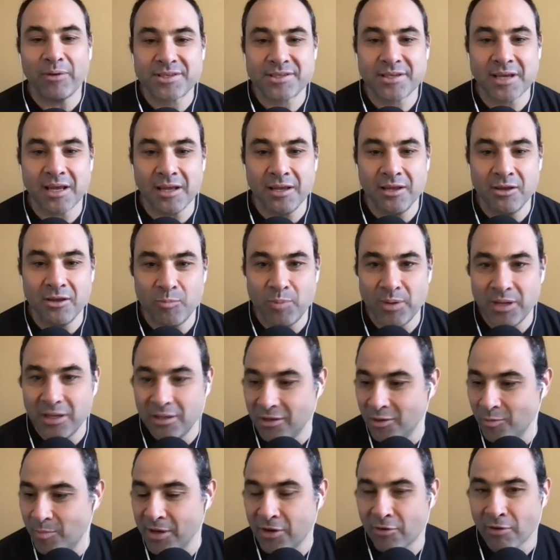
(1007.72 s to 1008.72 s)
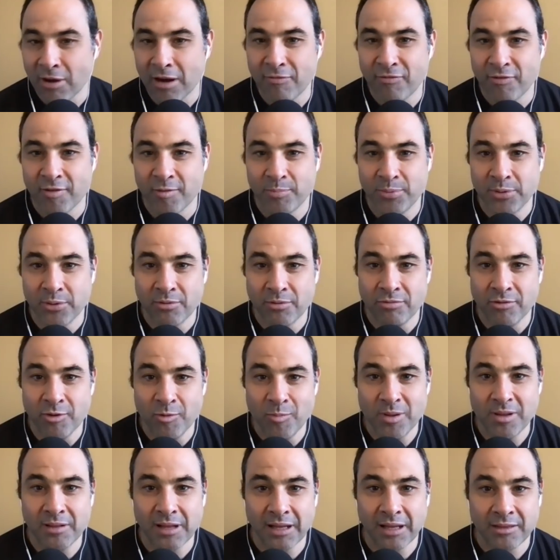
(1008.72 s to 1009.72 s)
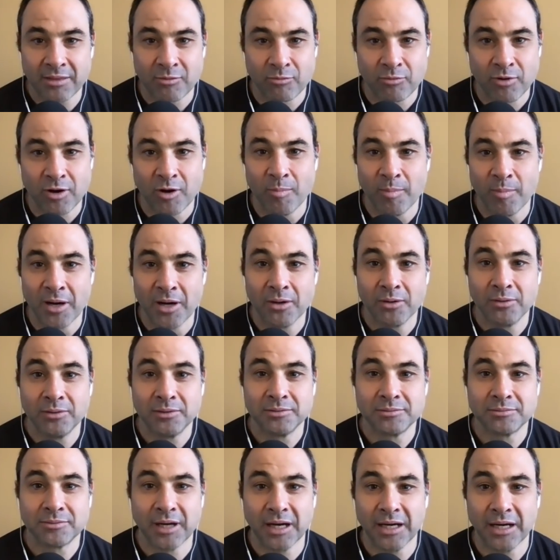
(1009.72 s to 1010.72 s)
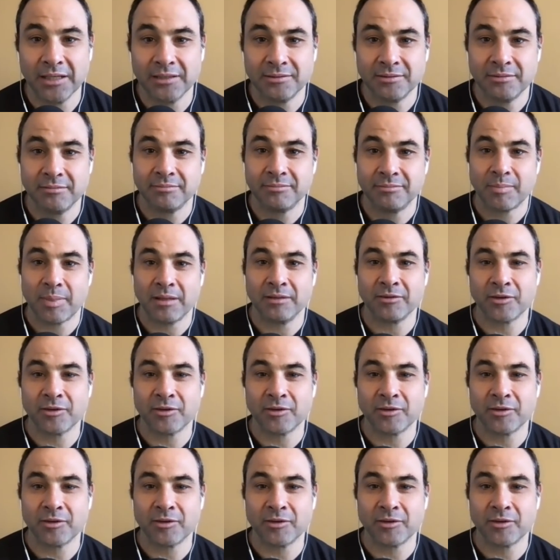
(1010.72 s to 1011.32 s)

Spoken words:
say you'd be great for the booth. You'd be like the Romo, right? A